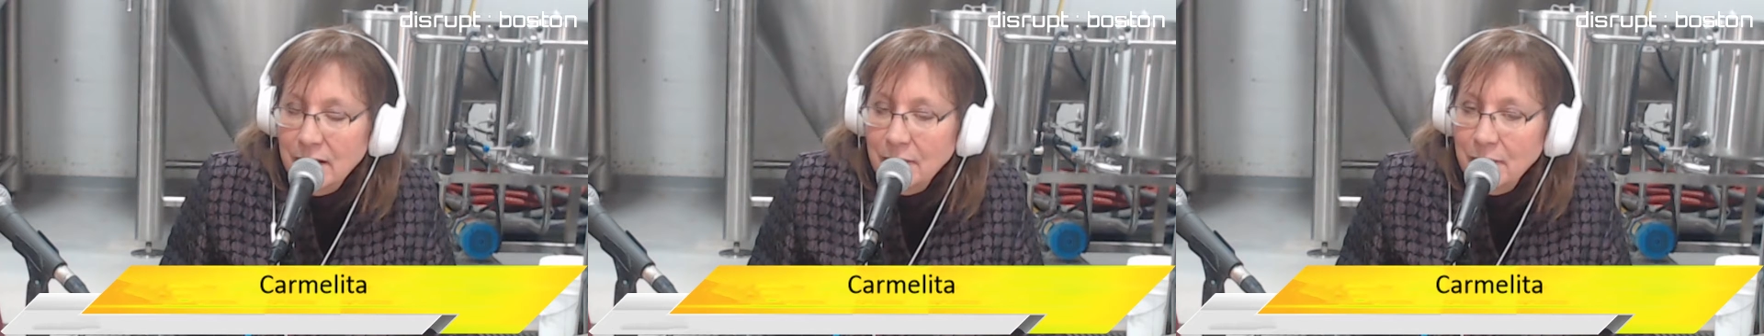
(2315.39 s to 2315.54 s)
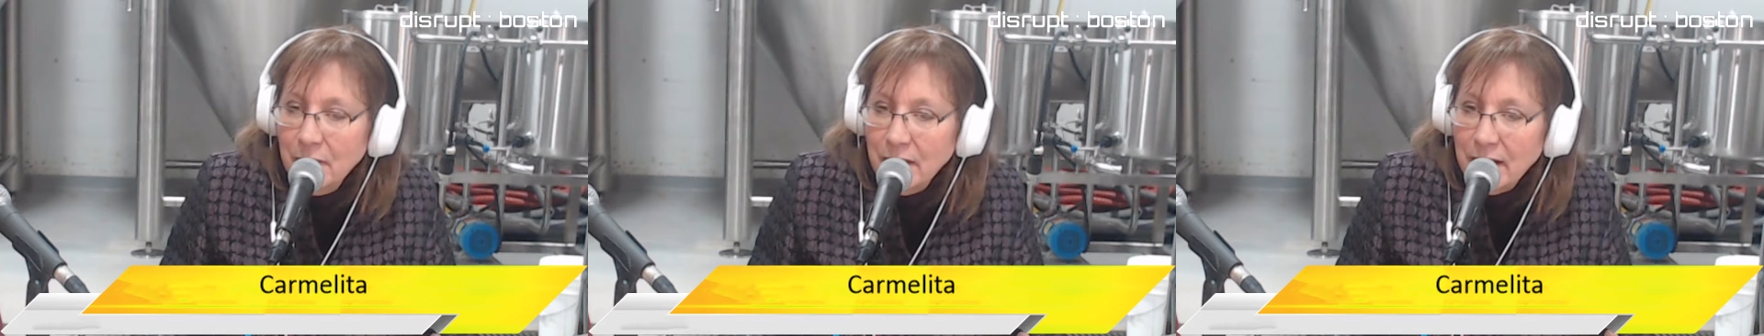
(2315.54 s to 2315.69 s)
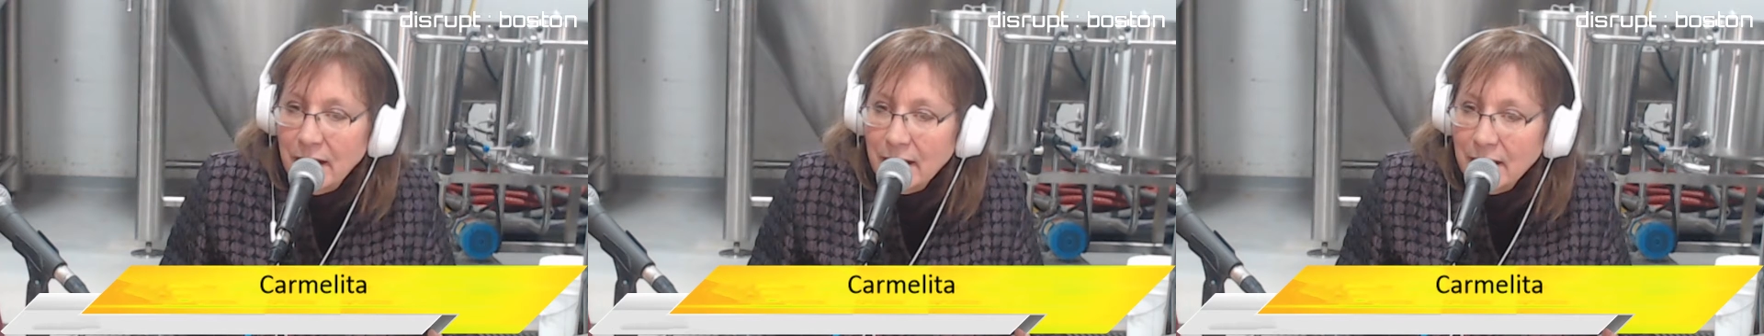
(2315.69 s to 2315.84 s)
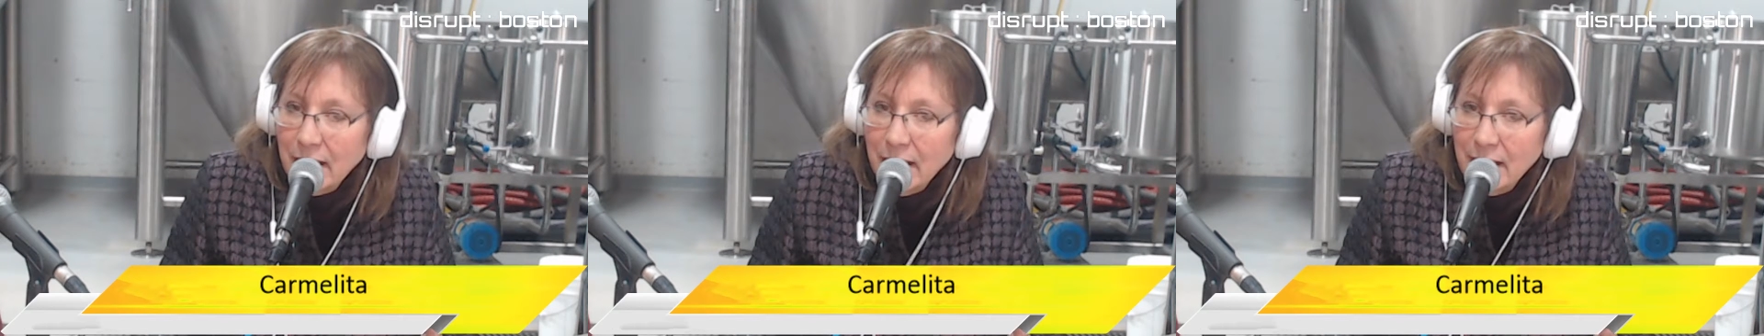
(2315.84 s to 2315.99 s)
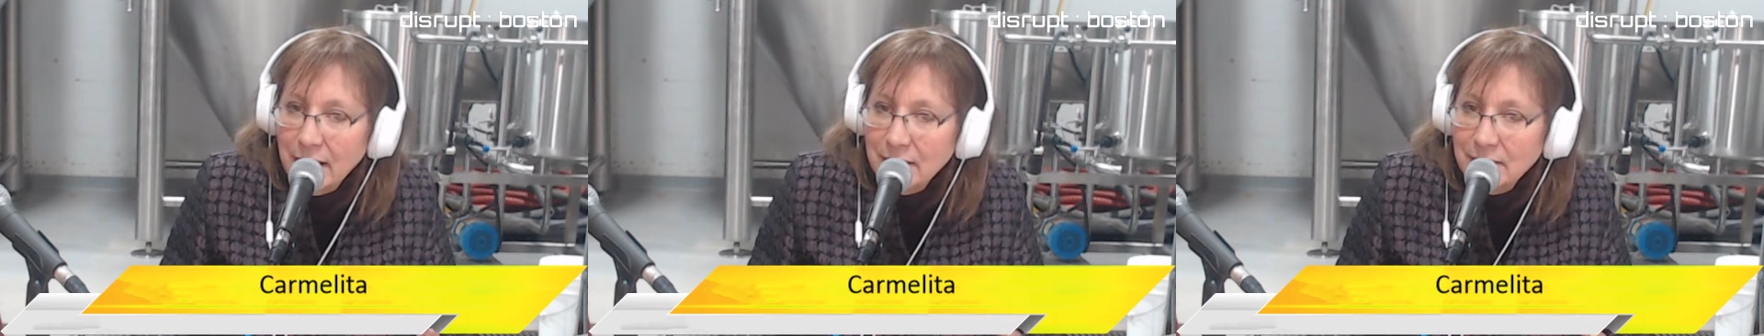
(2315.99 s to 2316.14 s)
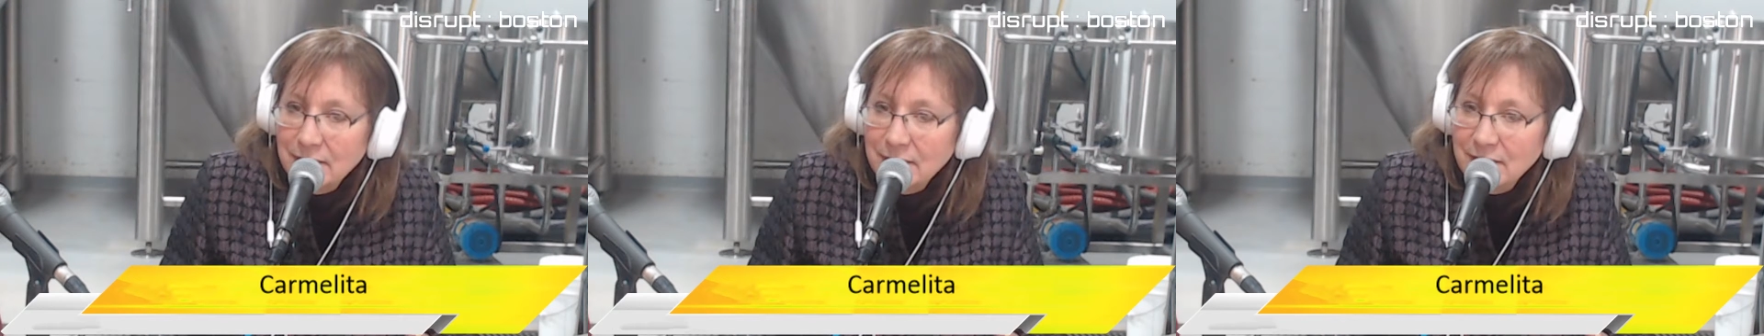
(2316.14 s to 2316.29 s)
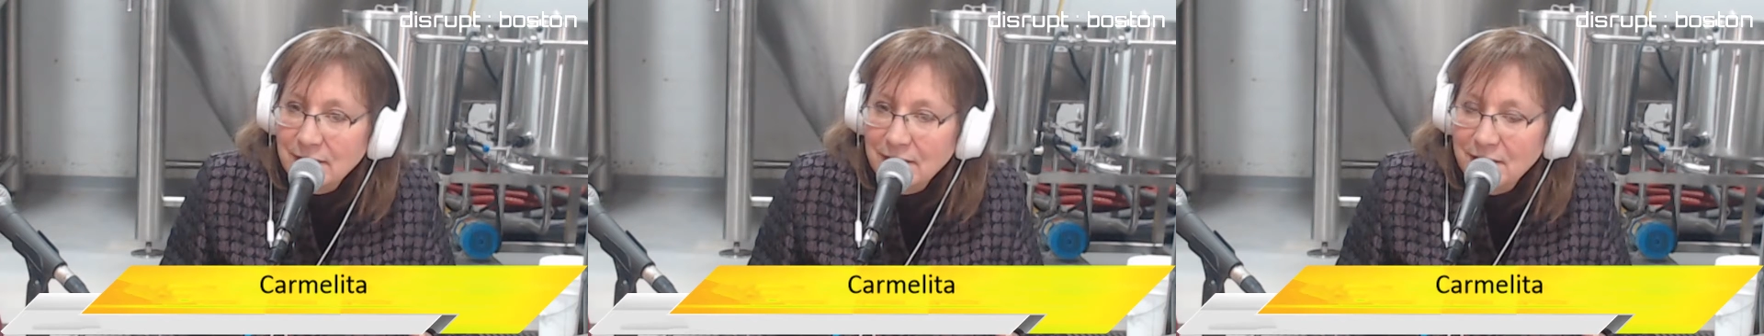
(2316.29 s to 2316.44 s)
but I get
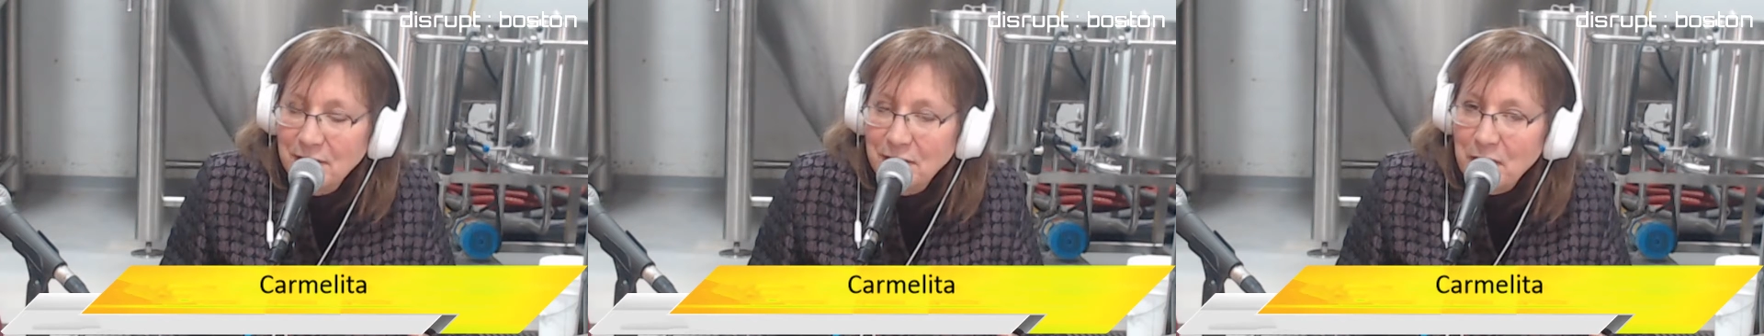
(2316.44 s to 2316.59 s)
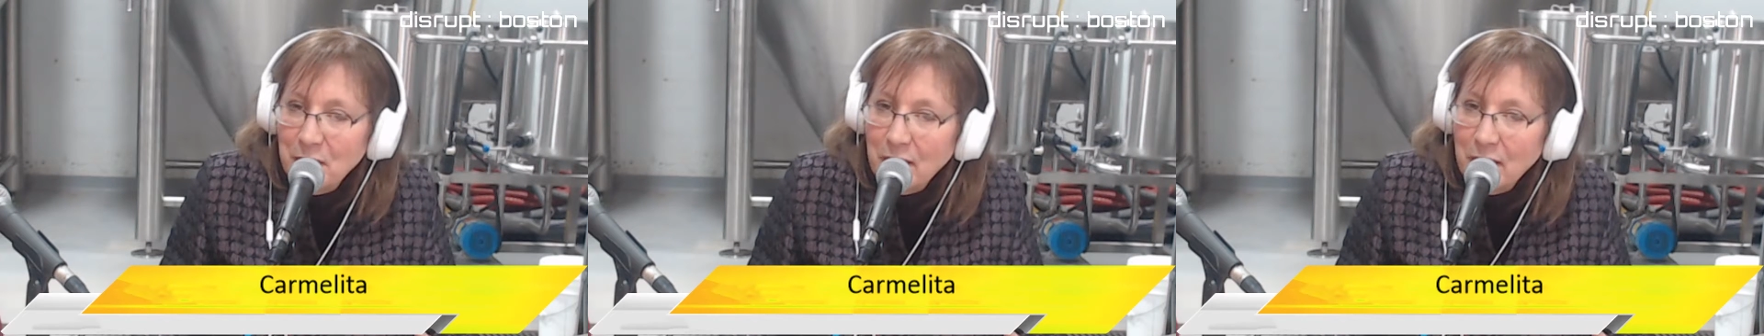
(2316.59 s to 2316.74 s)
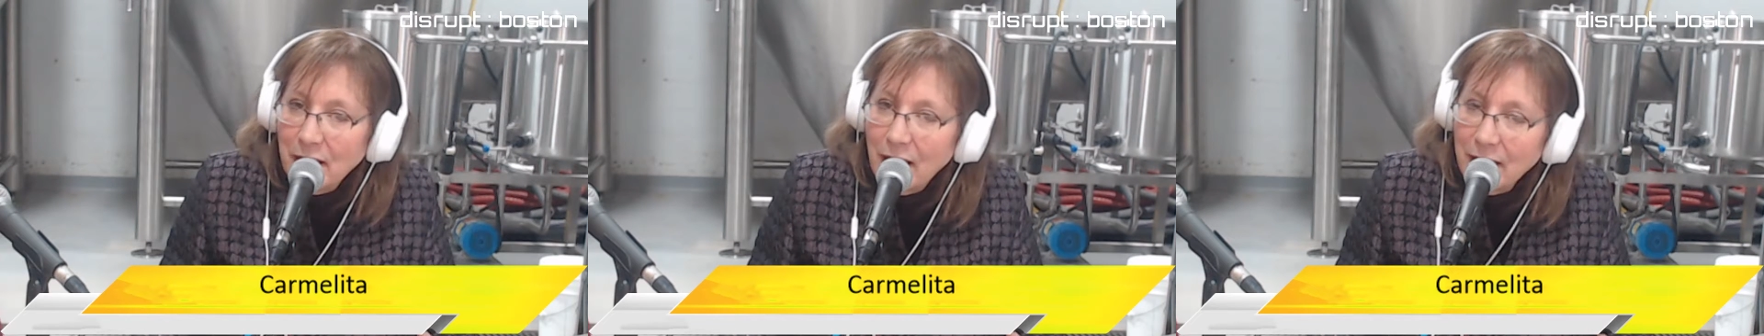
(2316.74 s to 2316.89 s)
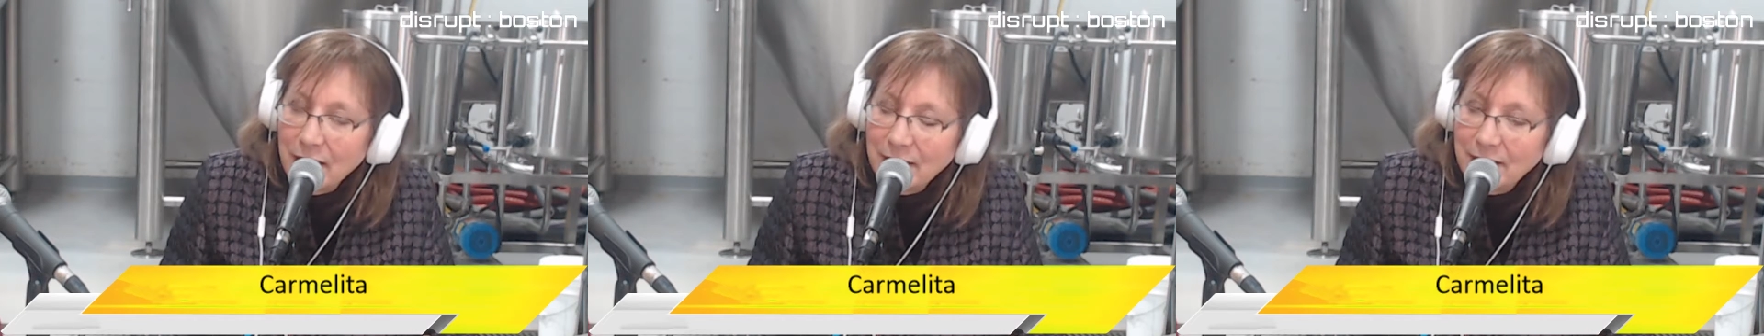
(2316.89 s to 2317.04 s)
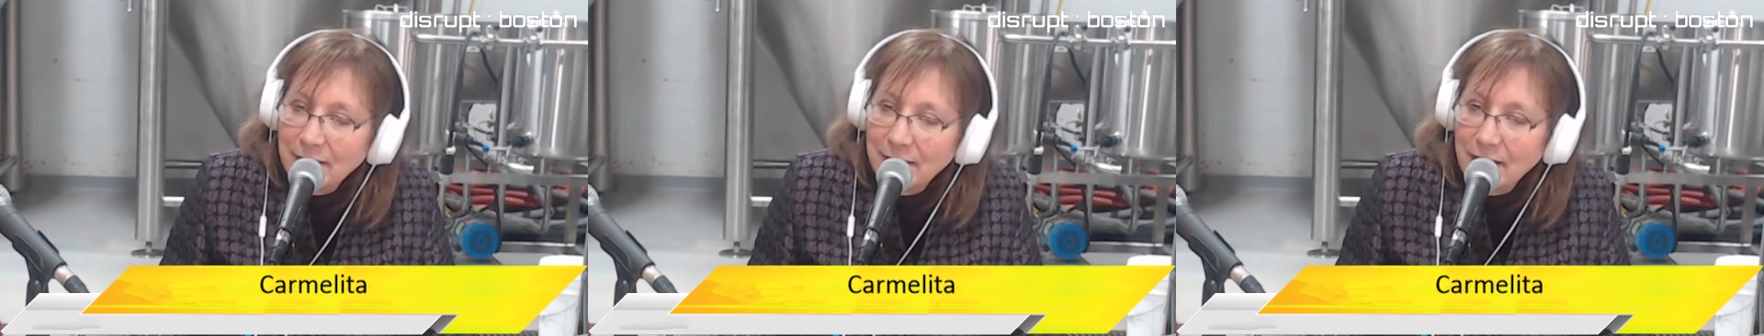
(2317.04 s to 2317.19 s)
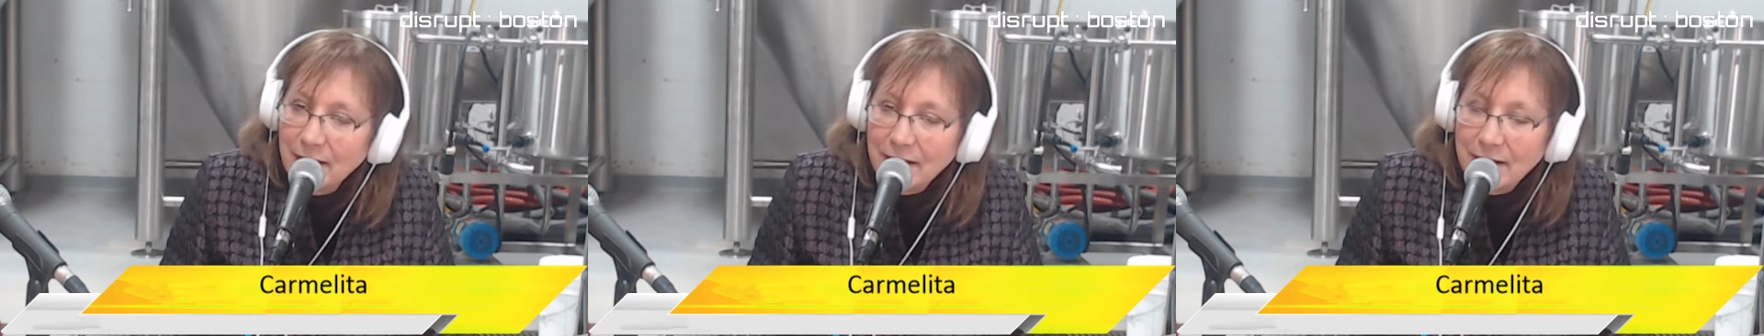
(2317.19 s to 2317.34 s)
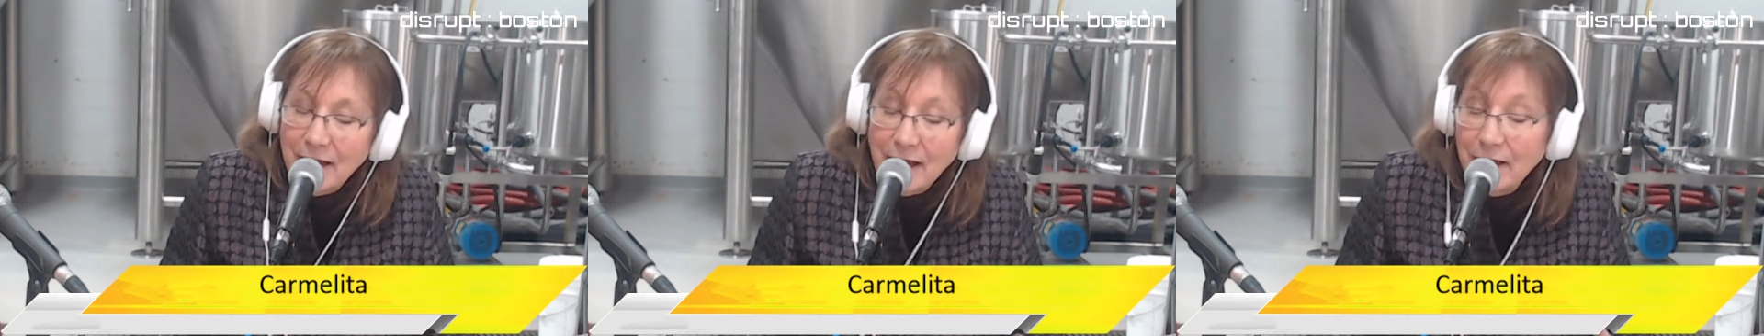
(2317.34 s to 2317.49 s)

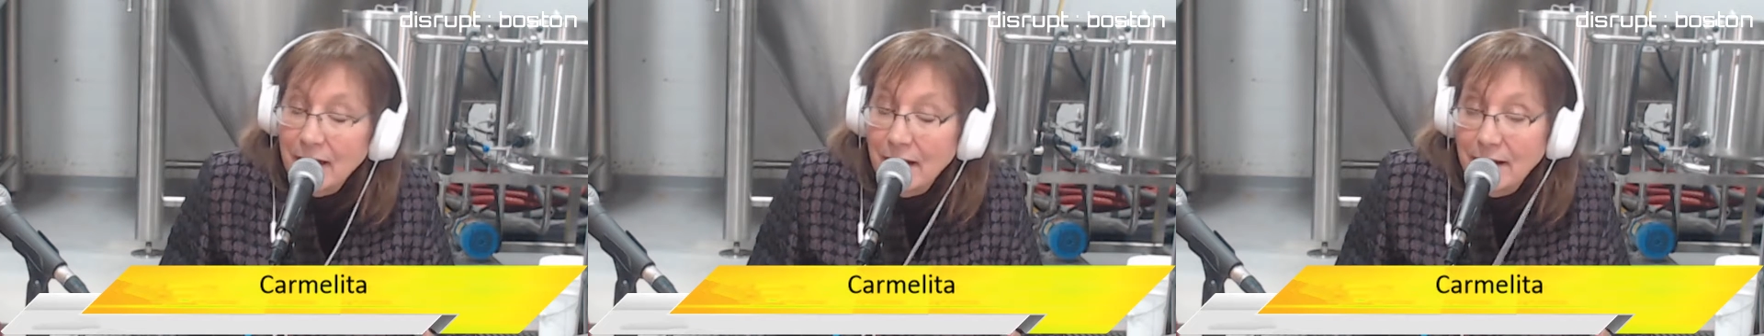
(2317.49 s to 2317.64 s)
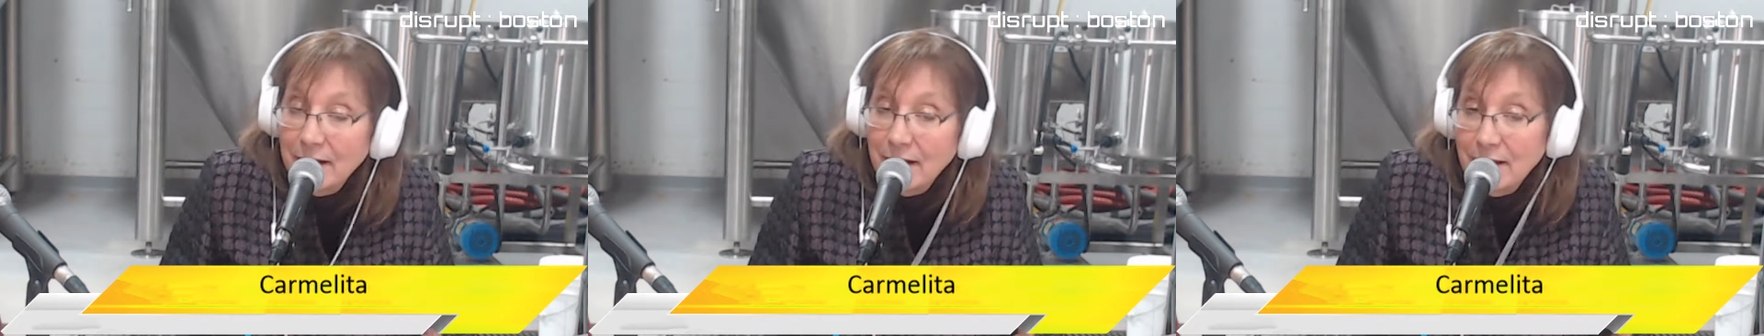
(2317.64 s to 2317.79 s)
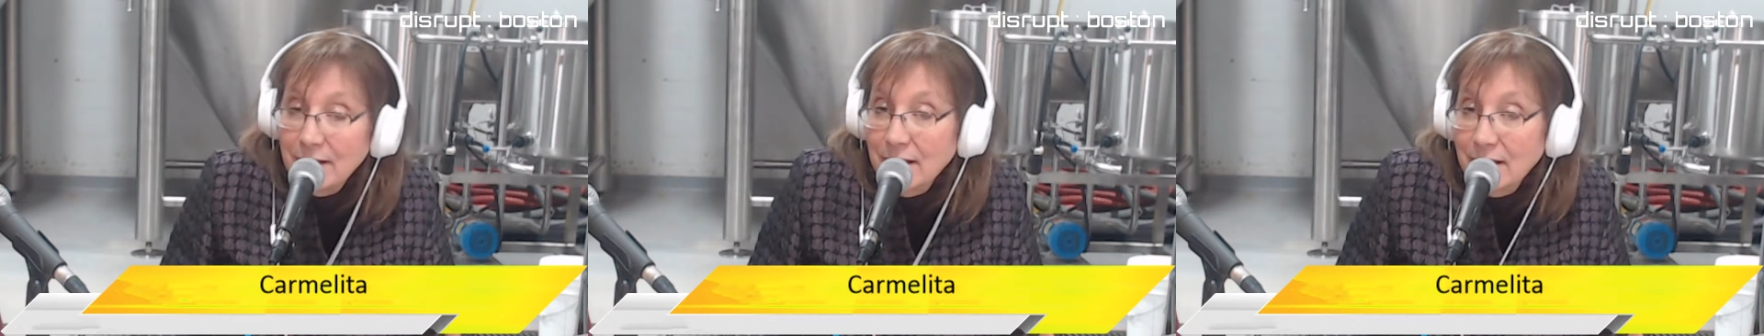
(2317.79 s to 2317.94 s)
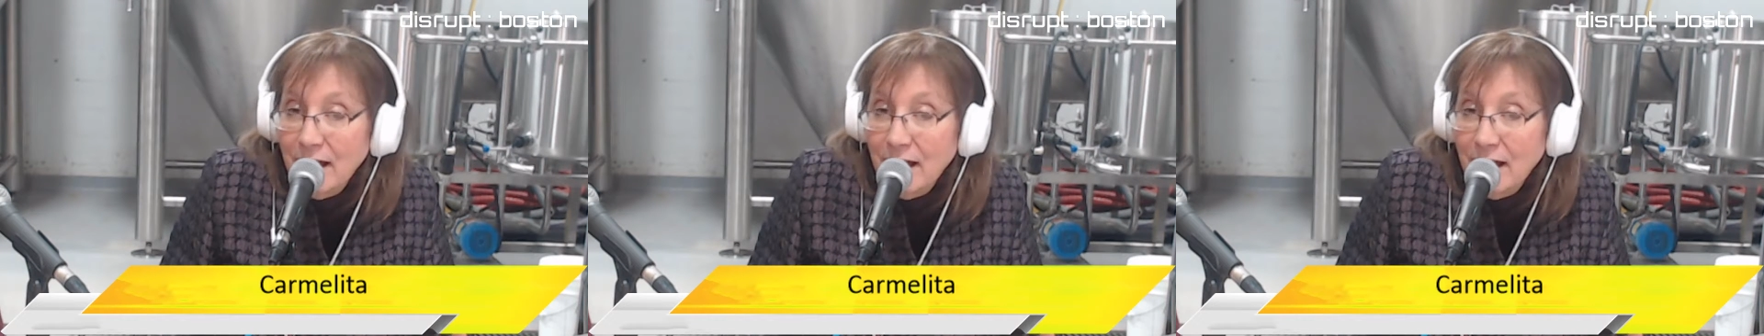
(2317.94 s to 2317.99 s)
I